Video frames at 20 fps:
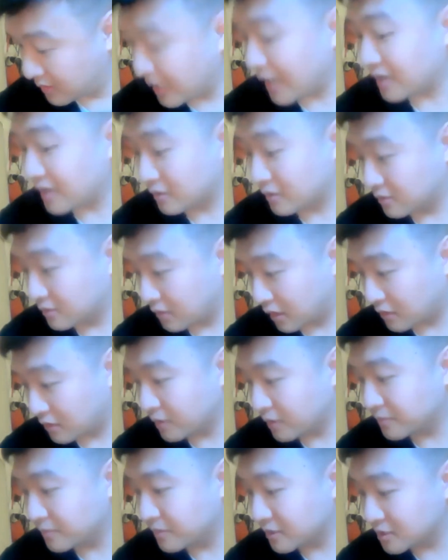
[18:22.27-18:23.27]
Yeah,
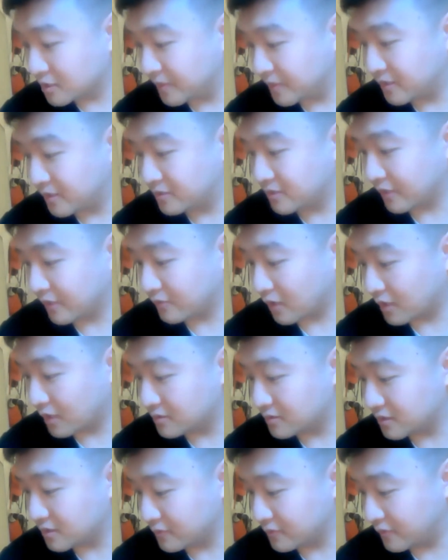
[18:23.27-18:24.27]
coloring books because they've
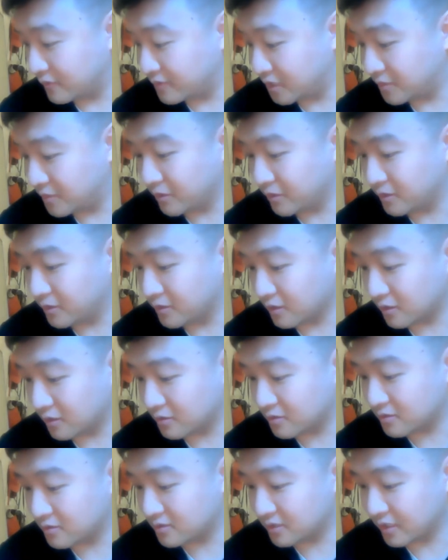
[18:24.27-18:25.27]
lost us $15 million,
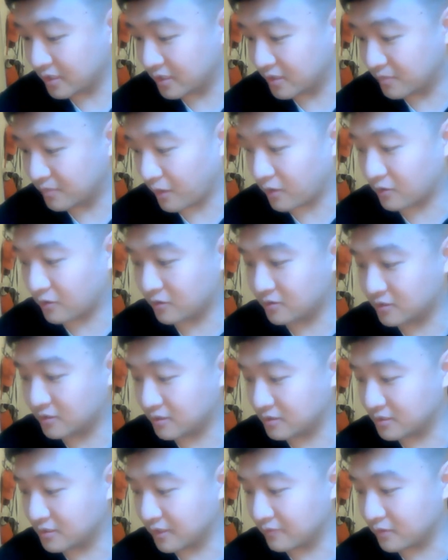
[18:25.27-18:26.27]
and markers
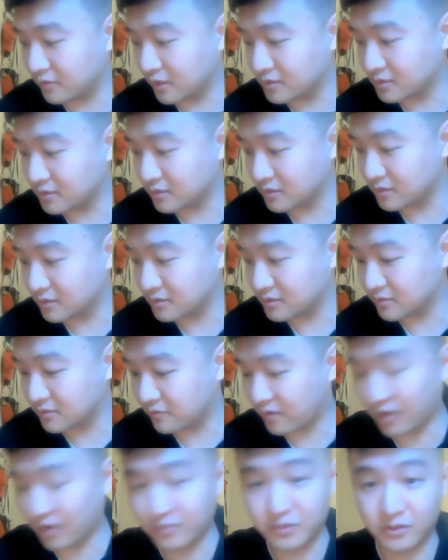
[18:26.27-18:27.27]
because they've lost us
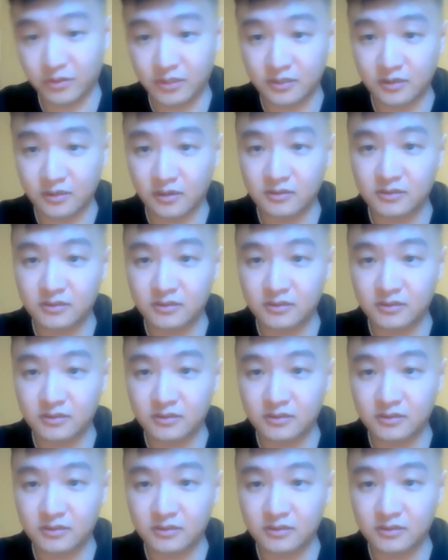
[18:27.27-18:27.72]
$5 million.